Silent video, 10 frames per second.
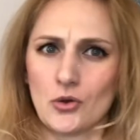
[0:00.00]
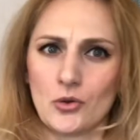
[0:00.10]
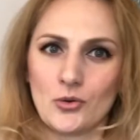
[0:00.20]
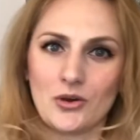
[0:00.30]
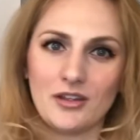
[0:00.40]

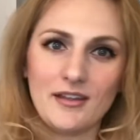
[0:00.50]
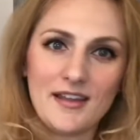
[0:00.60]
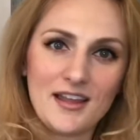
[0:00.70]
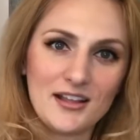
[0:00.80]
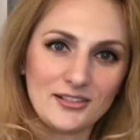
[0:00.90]
cool.
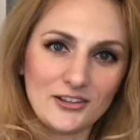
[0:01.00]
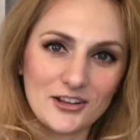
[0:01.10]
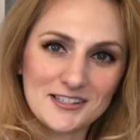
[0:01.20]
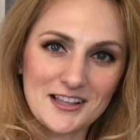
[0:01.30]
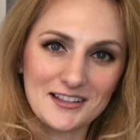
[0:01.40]

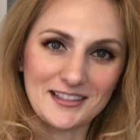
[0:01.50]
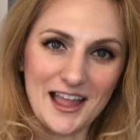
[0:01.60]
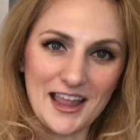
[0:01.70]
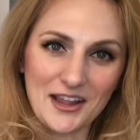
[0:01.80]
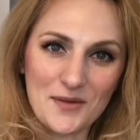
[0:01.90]
Looks
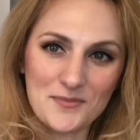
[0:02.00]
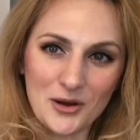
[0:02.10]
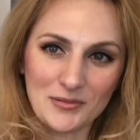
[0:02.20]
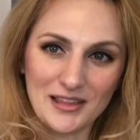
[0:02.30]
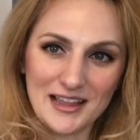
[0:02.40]
like
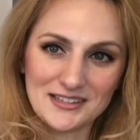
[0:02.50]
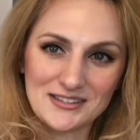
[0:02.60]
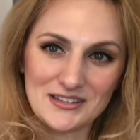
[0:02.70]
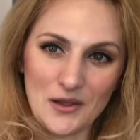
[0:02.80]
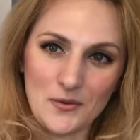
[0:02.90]
marbleized
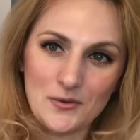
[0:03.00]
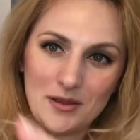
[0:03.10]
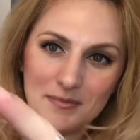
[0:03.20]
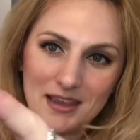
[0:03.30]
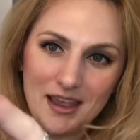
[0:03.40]
stone
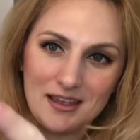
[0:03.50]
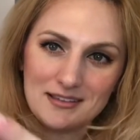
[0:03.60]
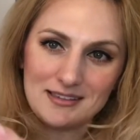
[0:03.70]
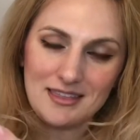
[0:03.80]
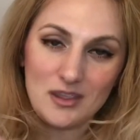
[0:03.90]

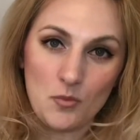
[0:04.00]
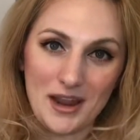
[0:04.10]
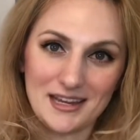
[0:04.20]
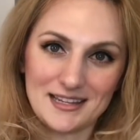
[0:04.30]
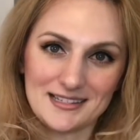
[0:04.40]
because the
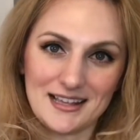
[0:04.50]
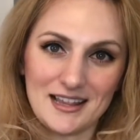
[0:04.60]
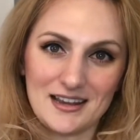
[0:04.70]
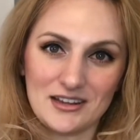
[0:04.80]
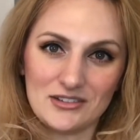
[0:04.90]
white is
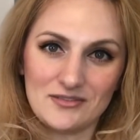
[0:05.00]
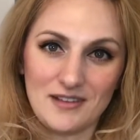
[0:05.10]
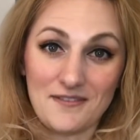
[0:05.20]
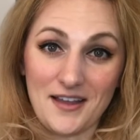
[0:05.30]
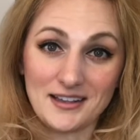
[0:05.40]
in
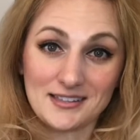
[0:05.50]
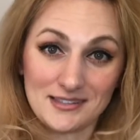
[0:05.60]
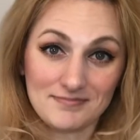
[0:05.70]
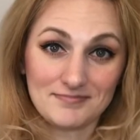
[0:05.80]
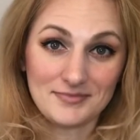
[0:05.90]
effects
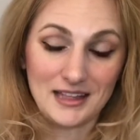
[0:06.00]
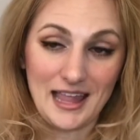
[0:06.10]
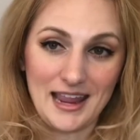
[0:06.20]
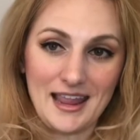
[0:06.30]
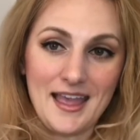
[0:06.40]

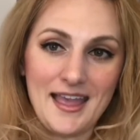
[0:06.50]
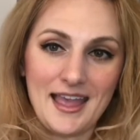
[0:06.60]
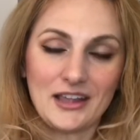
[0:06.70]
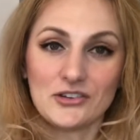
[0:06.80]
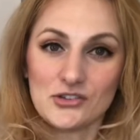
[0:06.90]
clay.
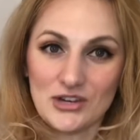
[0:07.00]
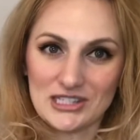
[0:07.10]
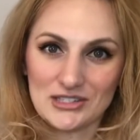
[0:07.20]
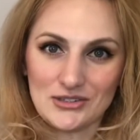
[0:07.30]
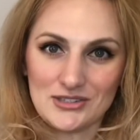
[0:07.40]
It goes
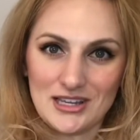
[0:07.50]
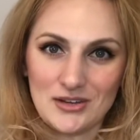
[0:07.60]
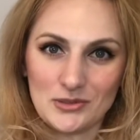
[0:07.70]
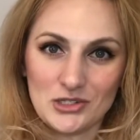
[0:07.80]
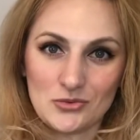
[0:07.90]
translucent,
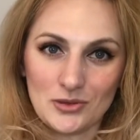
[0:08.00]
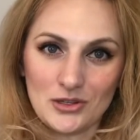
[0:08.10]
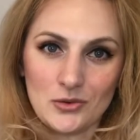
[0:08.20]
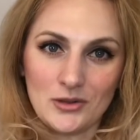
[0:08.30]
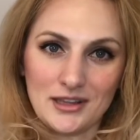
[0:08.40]
which is really
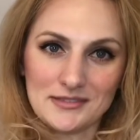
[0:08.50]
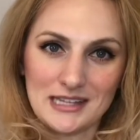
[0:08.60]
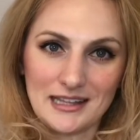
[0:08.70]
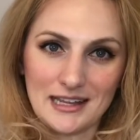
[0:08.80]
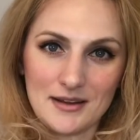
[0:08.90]
cool. It gives
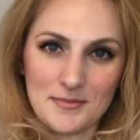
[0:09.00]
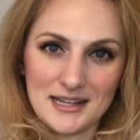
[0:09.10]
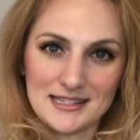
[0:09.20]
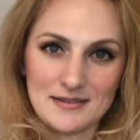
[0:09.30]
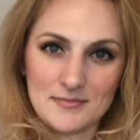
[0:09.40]
it like an
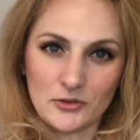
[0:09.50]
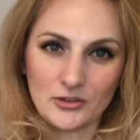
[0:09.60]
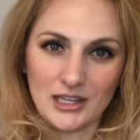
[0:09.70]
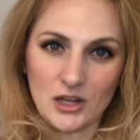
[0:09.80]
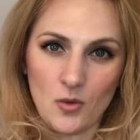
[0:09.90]
amazing
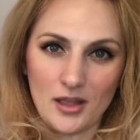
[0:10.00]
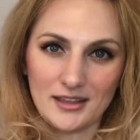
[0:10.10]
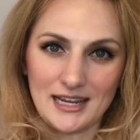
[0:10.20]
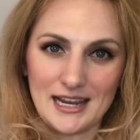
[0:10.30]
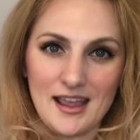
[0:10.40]
minerally
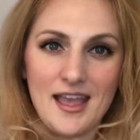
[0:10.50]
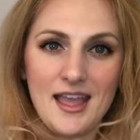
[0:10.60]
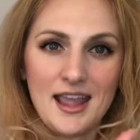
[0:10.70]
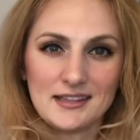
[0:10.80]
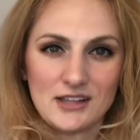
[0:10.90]
quality.
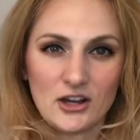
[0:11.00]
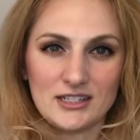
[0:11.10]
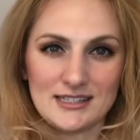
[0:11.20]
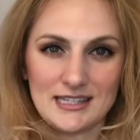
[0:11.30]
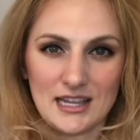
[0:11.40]
It's hard
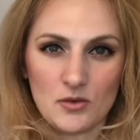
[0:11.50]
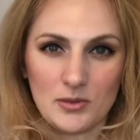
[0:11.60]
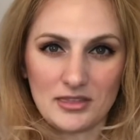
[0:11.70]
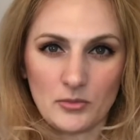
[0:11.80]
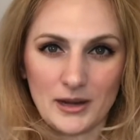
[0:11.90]
to see it
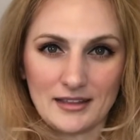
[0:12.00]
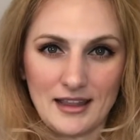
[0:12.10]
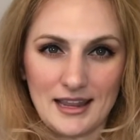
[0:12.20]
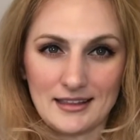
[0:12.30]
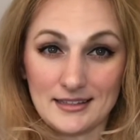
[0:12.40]
with the ring
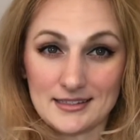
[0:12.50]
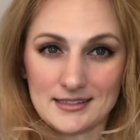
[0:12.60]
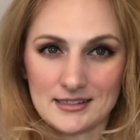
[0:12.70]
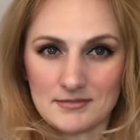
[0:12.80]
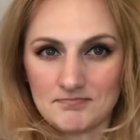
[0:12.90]
light, at
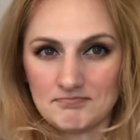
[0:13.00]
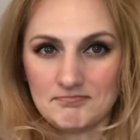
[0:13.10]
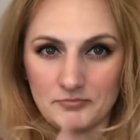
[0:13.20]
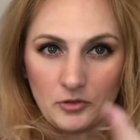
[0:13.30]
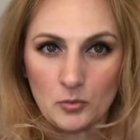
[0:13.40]
least
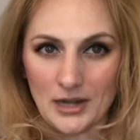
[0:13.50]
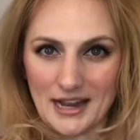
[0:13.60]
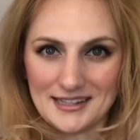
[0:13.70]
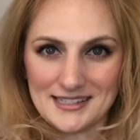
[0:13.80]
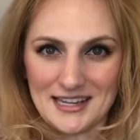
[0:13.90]
from what I
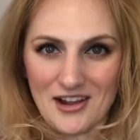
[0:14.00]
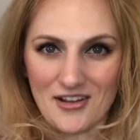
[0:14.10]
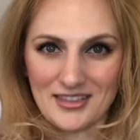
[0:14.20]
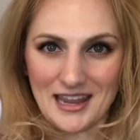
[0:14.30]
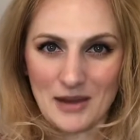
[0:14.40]
can see
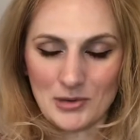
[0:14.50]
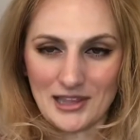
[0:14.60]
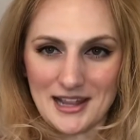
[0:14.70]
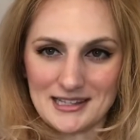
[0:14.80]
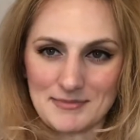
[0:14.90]
on the camera
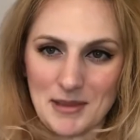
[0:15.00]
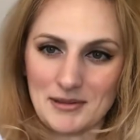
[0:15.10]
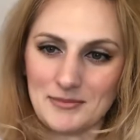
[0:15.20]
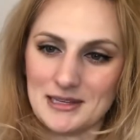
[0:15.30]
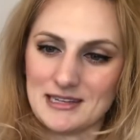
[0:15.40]
lens. Maybe
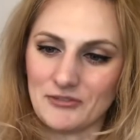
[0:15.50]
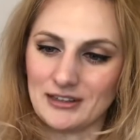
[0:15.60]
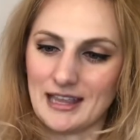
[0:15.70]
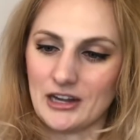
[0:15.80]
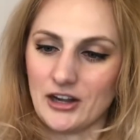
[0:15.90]
it'll be different
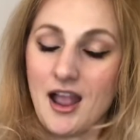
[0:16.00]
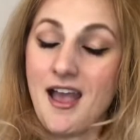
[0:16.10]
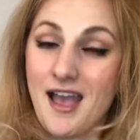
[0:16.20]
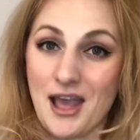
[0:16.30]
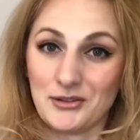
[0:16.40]
later.
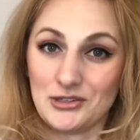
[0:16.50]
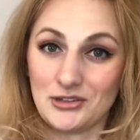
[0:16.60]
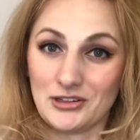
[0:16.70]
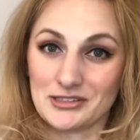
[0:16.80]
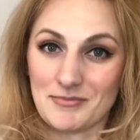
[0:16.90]
I'll do a
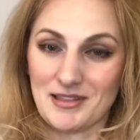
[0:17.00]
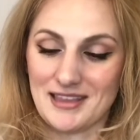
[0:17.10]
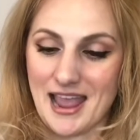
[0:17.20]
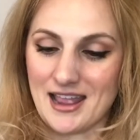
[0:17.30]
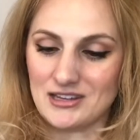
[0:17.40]
close-up at
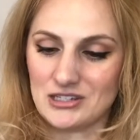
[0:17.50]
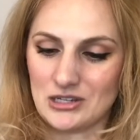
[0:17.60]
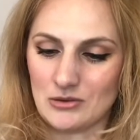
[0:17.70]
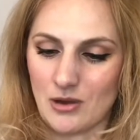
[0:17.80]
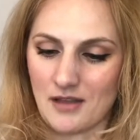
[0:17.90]
the end
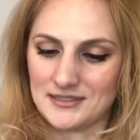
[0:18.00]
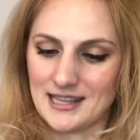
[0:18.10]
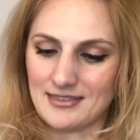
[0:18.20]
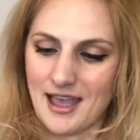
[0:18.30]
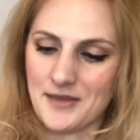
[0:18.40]
to
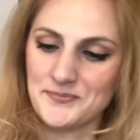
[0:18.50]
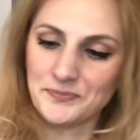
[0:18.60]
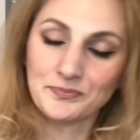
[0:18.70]
offset that.